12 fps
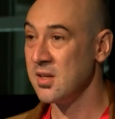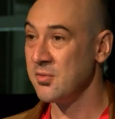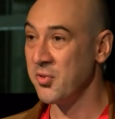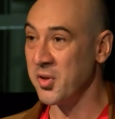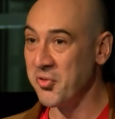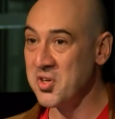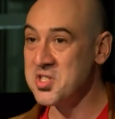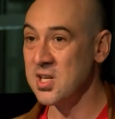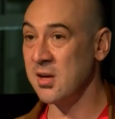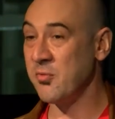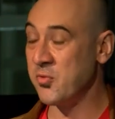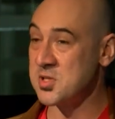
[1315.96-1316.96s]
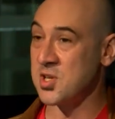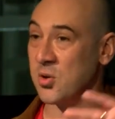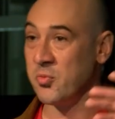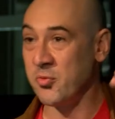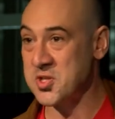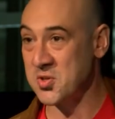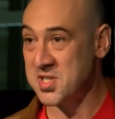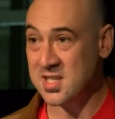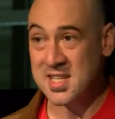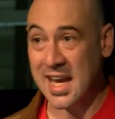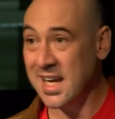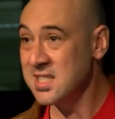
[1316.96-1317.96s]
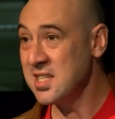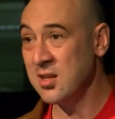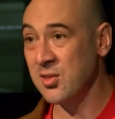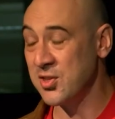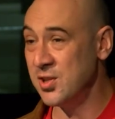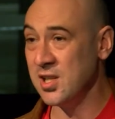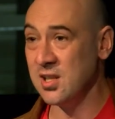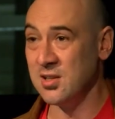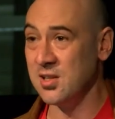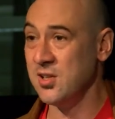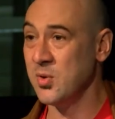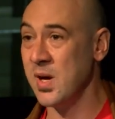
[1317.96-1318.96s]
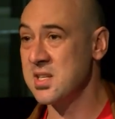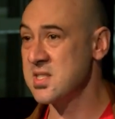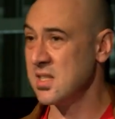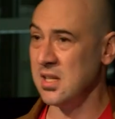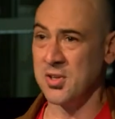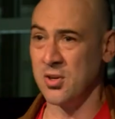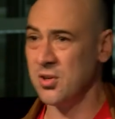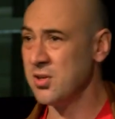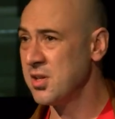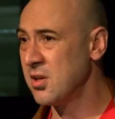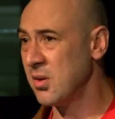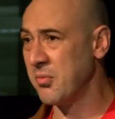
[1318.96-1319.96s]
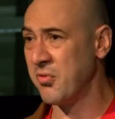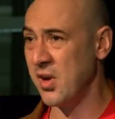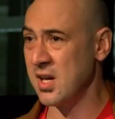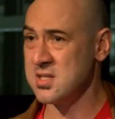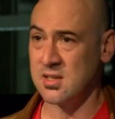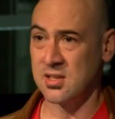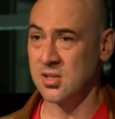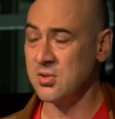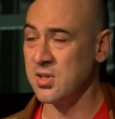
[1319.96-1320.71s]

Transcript: For the first time, so, so since 1830 in the US, even earlier in France and the